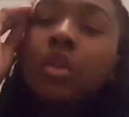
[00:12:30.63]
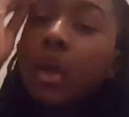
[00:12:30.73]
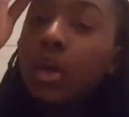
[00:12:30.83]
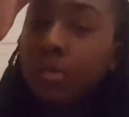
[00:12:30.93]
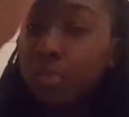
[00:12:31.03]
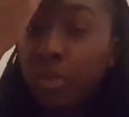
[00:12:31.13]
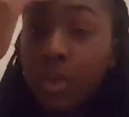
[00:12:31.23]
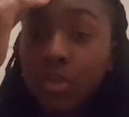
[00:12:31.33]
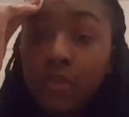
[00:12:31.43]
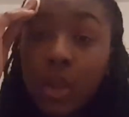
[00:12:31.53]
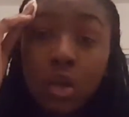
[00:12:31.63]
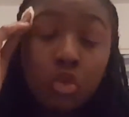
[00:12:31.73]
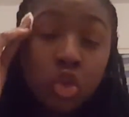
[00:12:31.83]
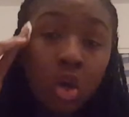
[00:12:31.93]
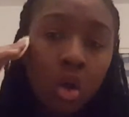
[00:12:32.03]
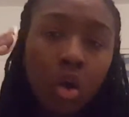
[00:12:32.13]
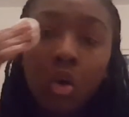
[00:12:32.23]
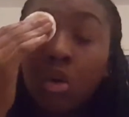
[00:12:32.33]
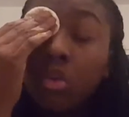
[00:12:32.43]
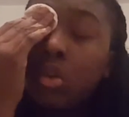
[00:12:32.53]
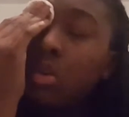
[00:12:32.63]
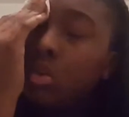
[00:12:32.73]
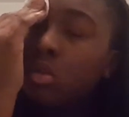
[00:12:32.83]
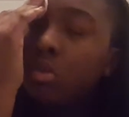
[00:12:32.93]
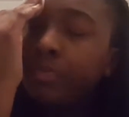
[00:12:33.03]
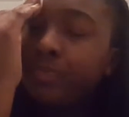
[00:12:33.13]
Yeah, we went to St. Lucia on,